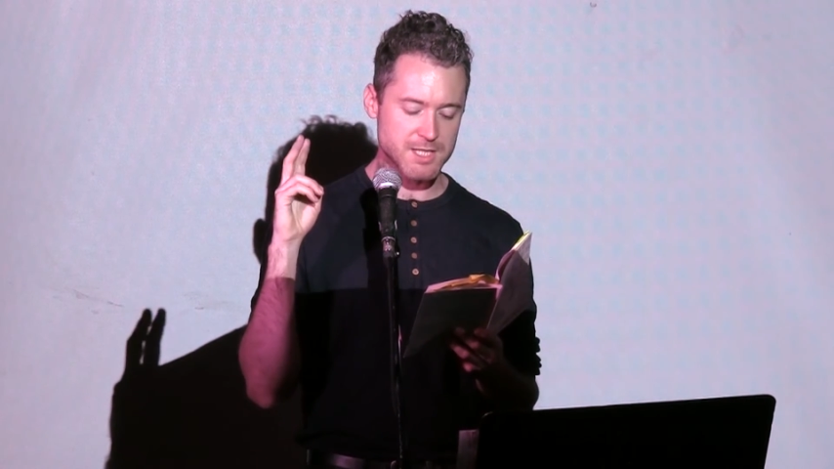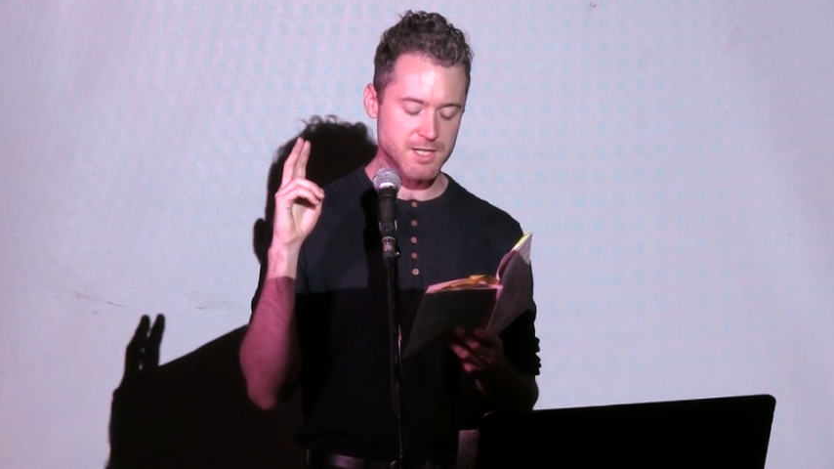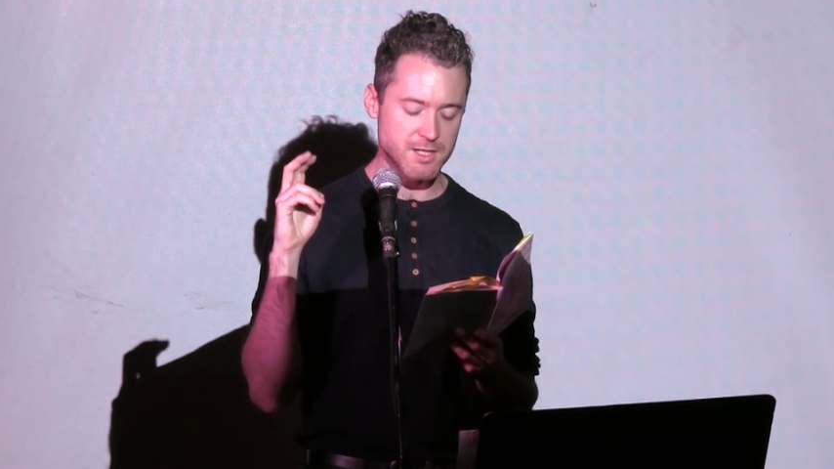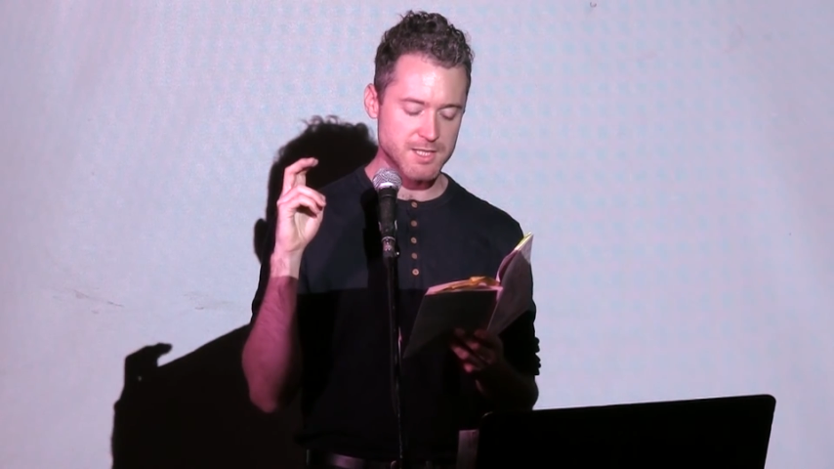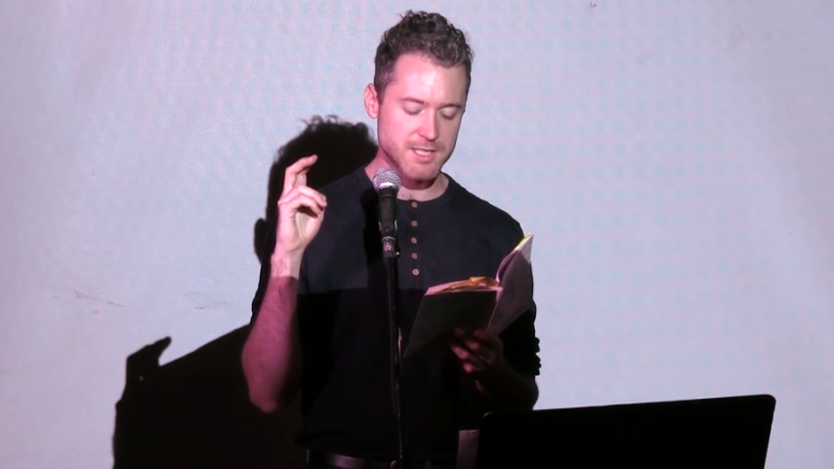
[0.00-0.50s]

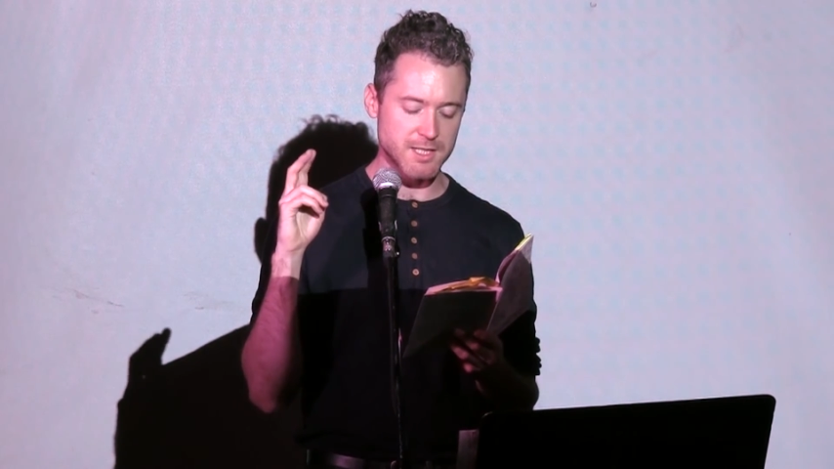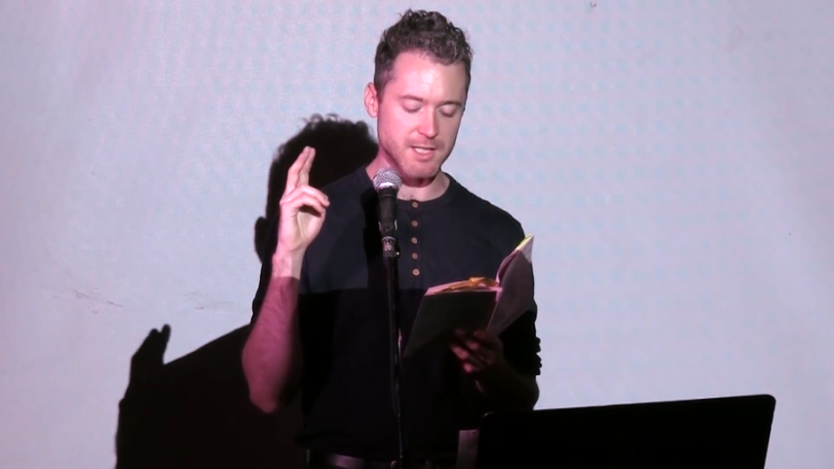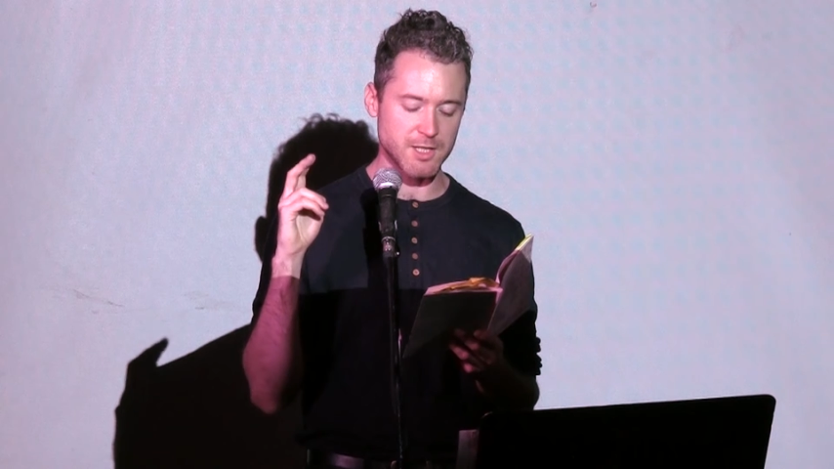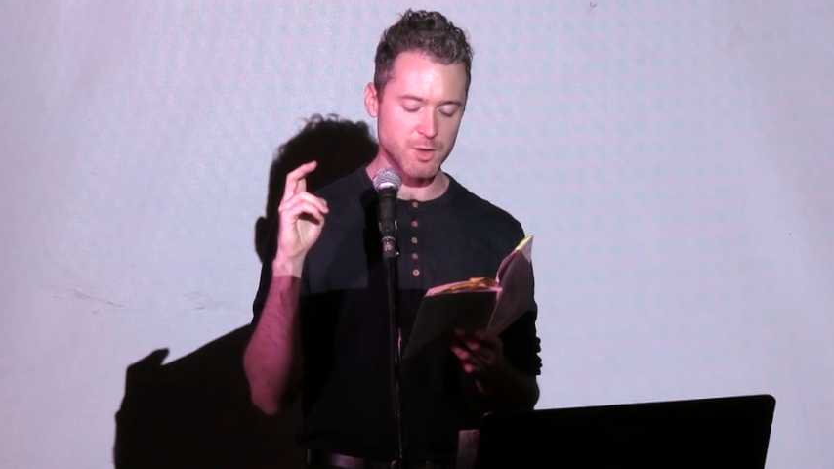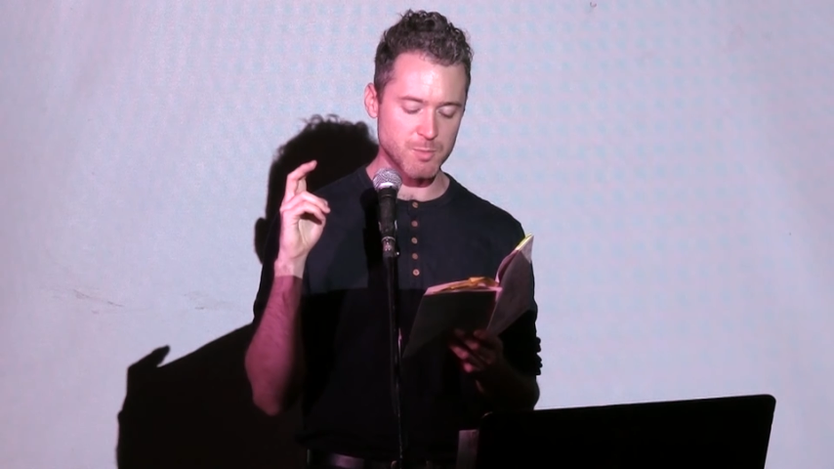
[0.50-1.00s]
constant in
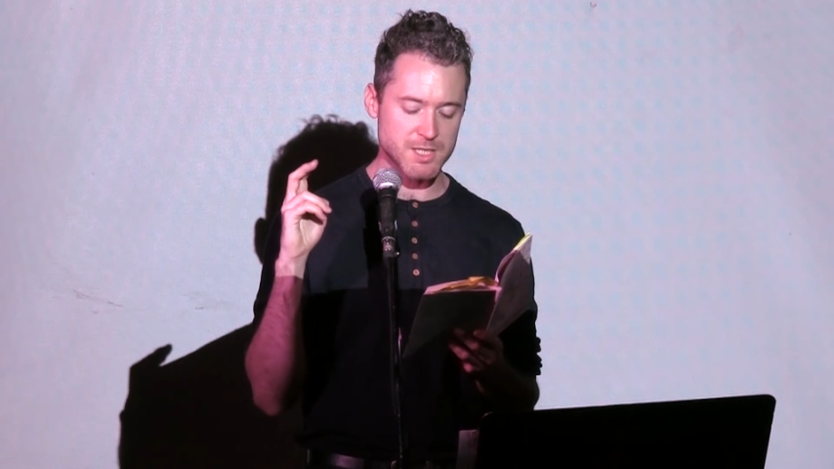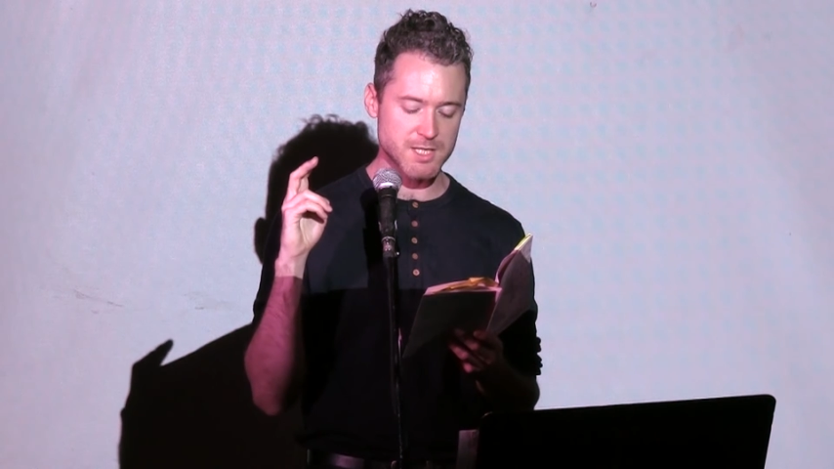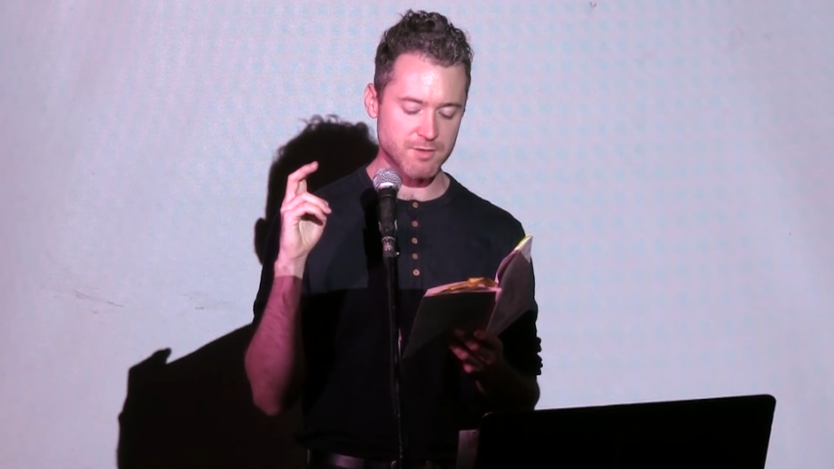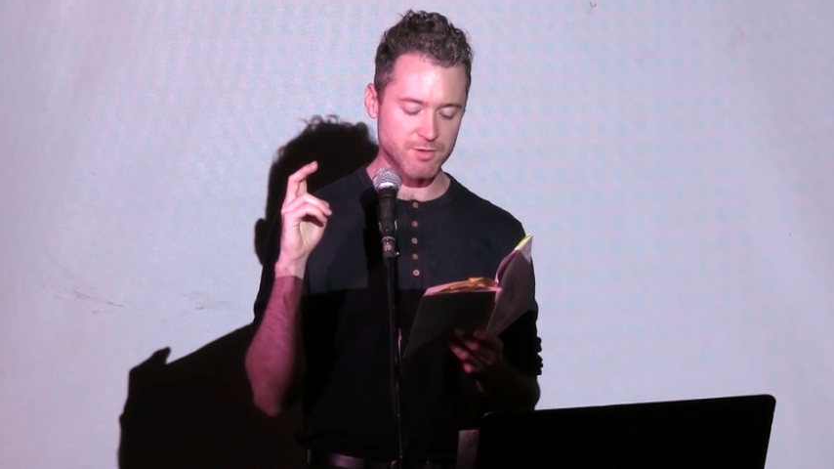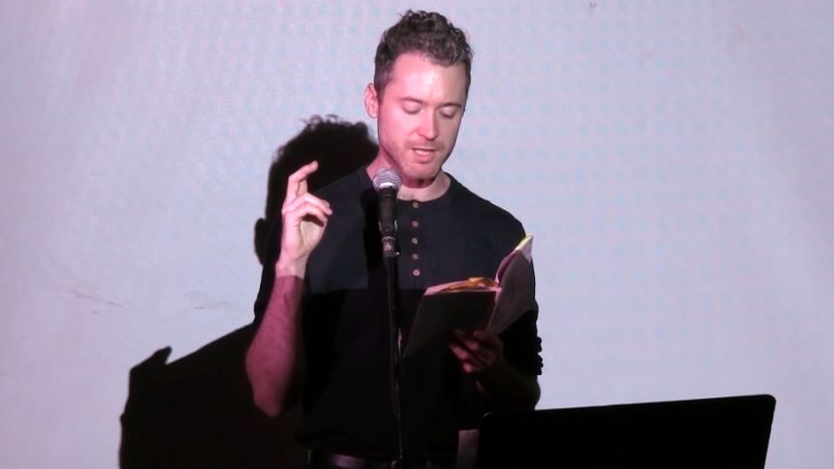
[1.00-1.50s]
human
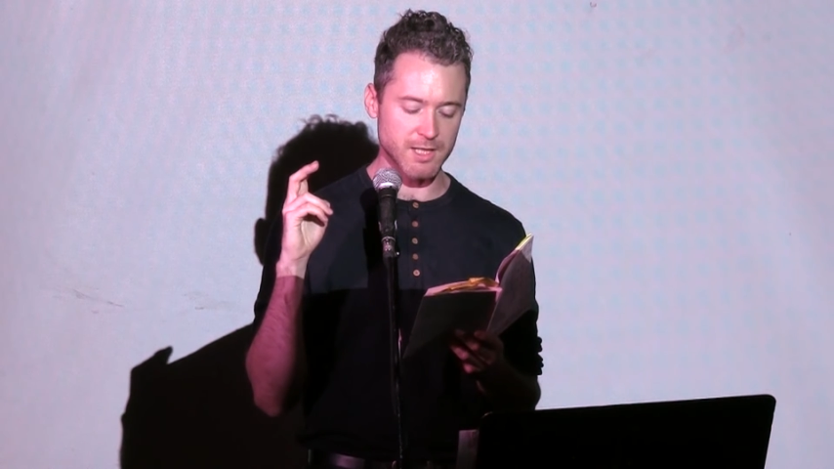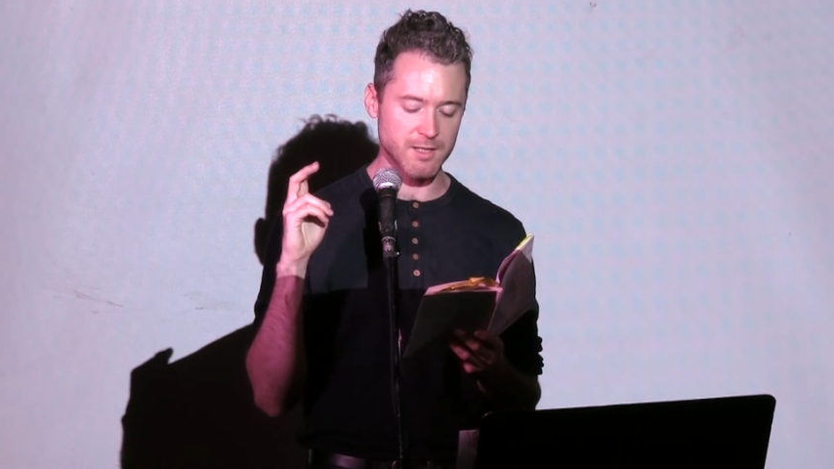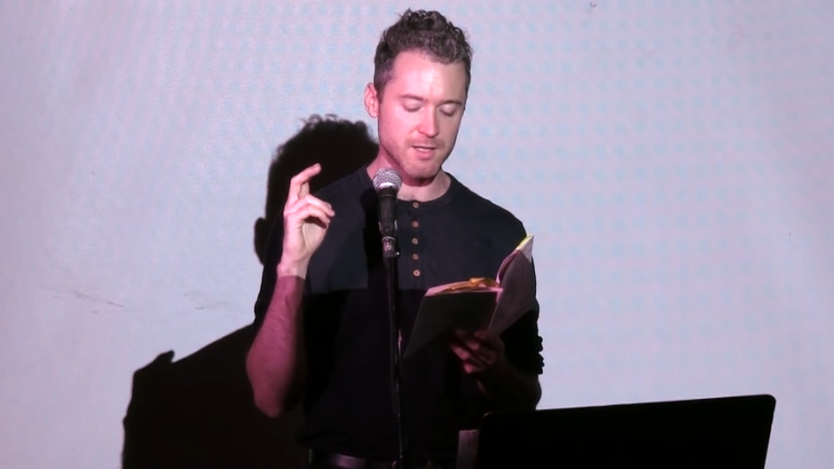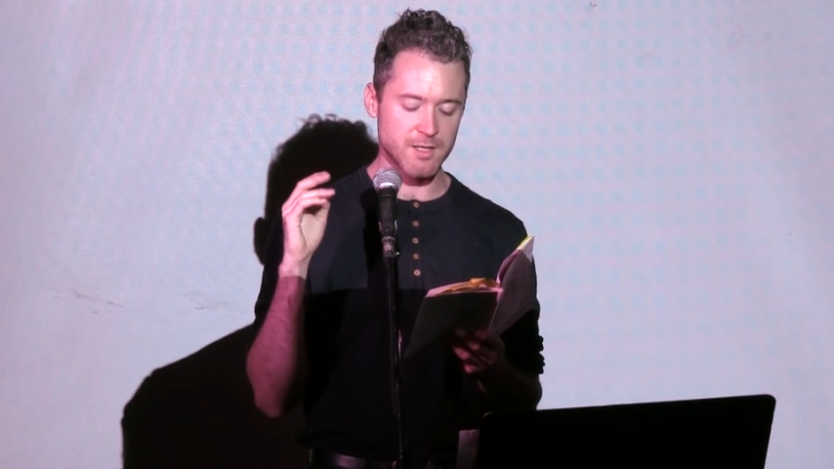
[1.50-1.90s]
suffering,